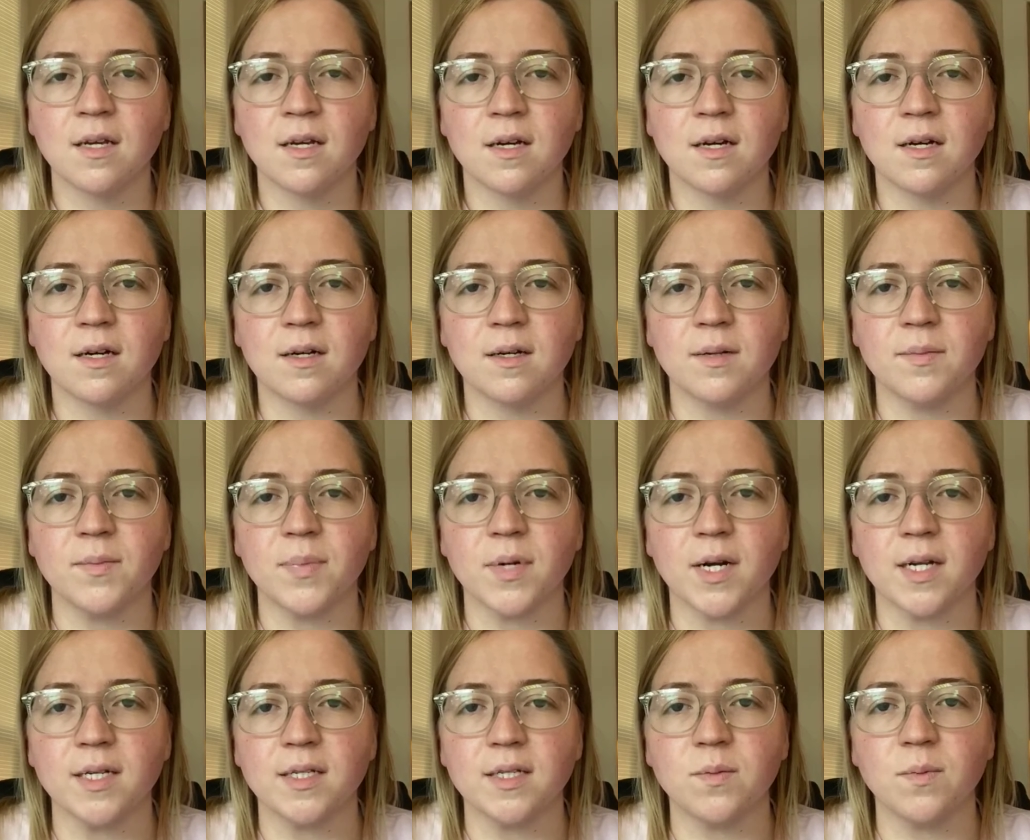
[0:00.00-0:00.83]

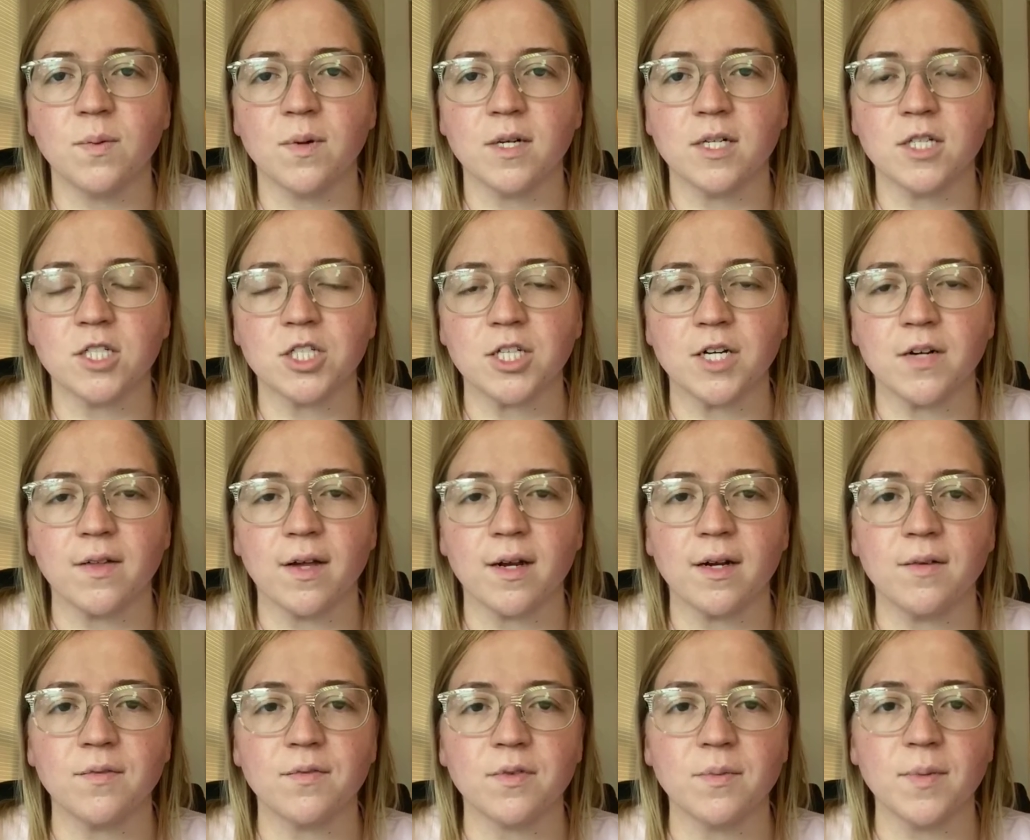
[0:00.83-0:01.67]
But I did want to share
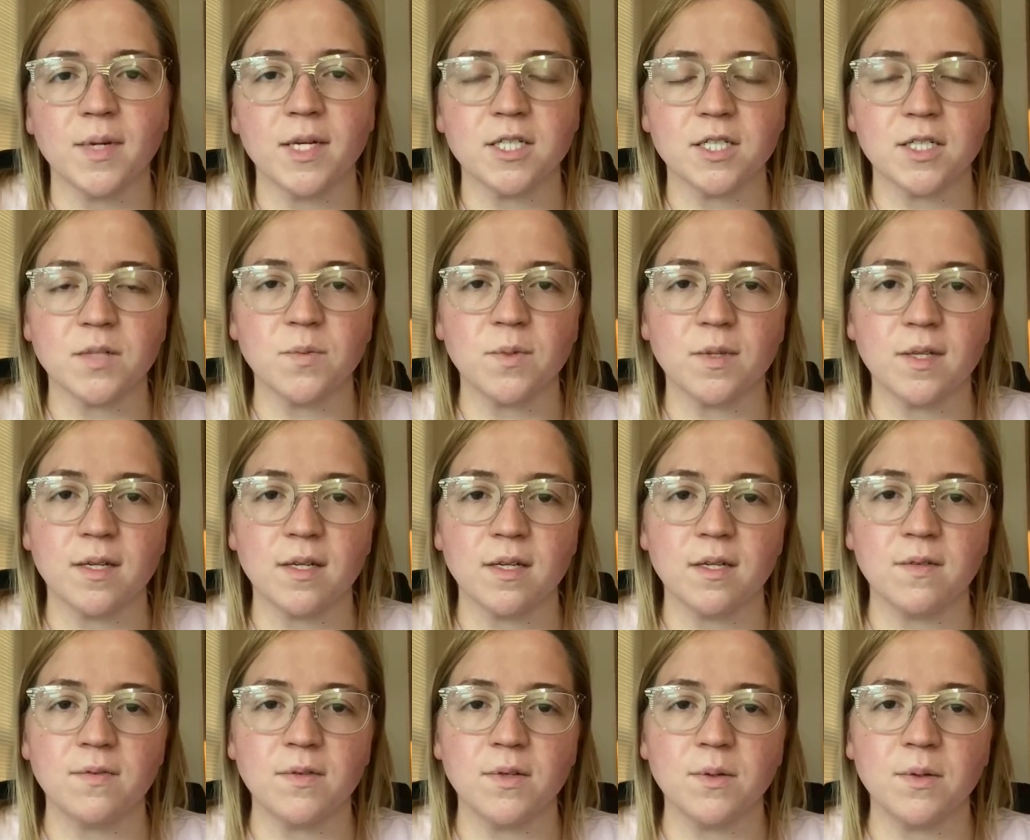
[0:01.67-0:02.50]
that information with
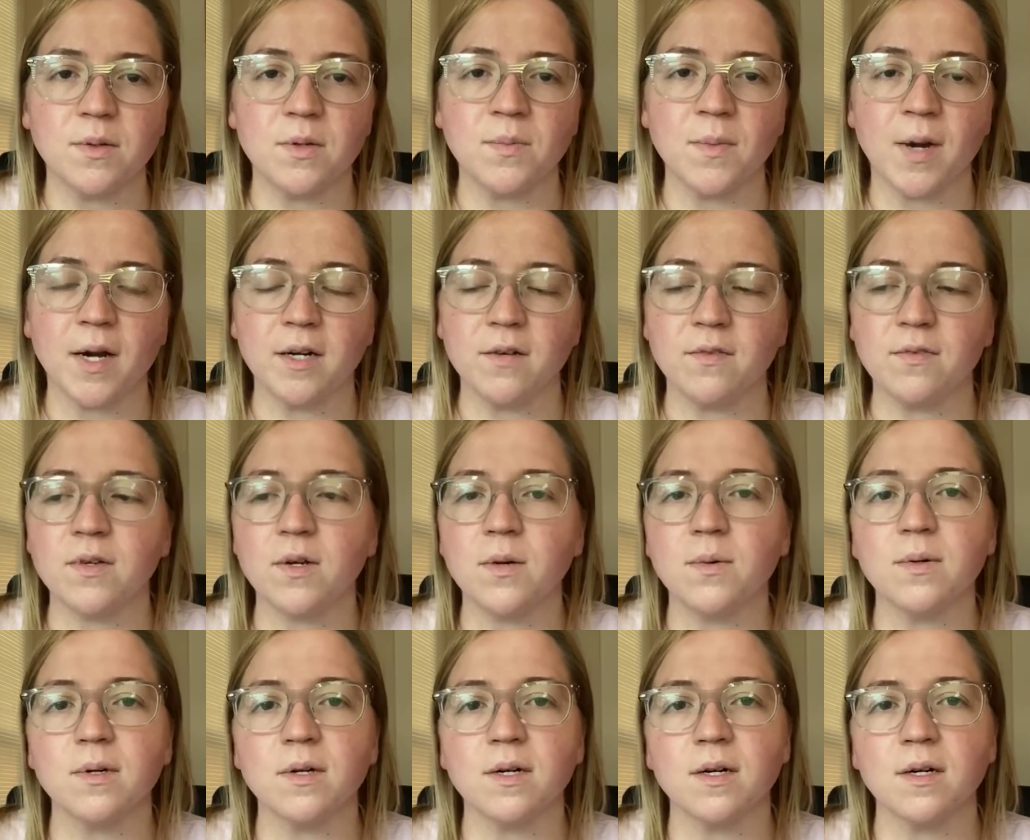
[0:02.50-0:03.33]
any of you who might have
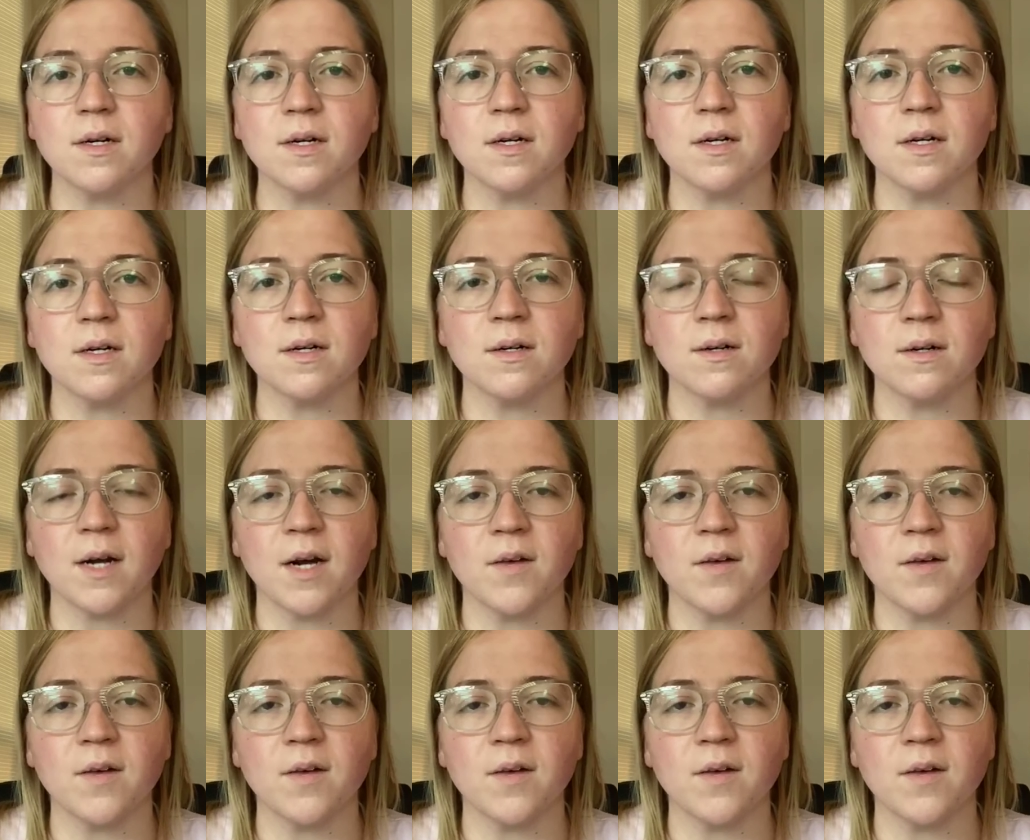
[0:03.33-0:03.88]
known her,